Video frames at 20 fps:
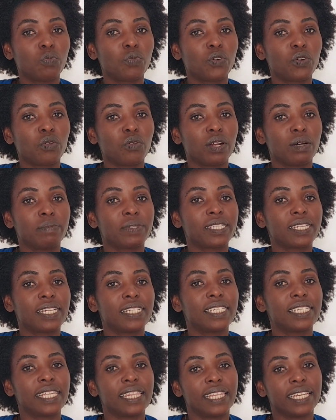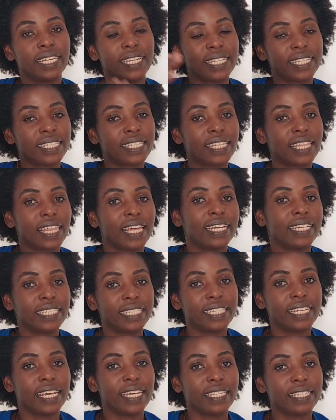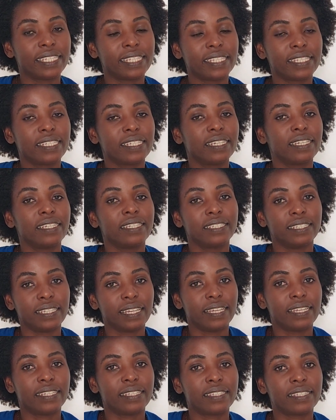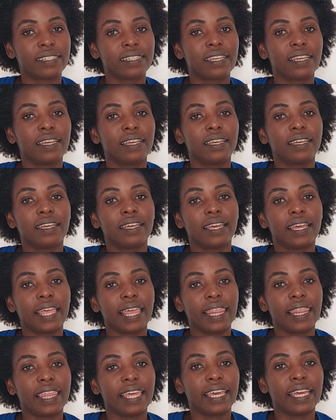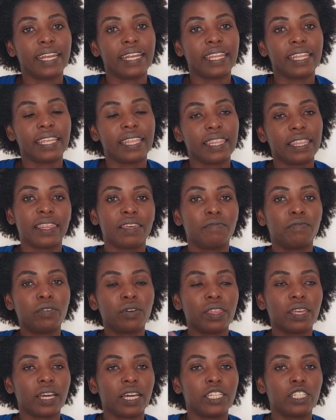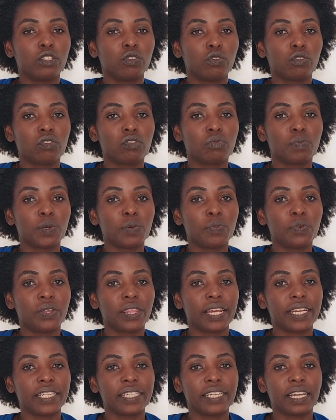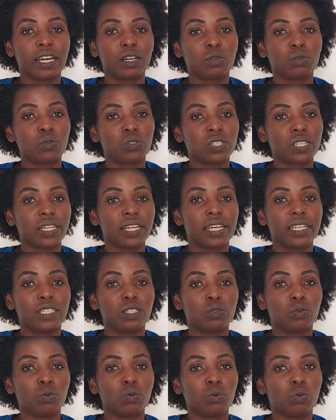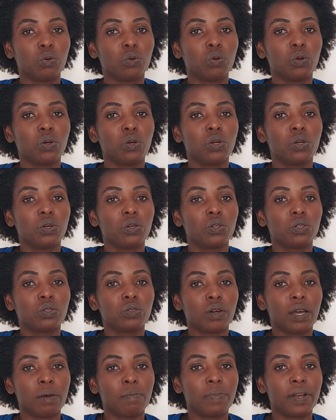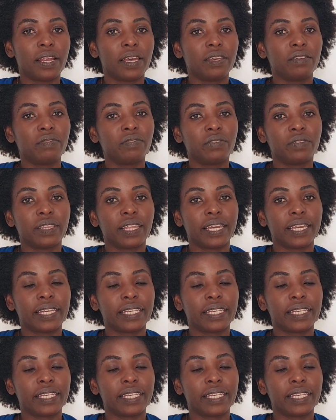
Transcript: program starts in the next 30 days. Yes. And then the 4th category of people that are considered to to apply for the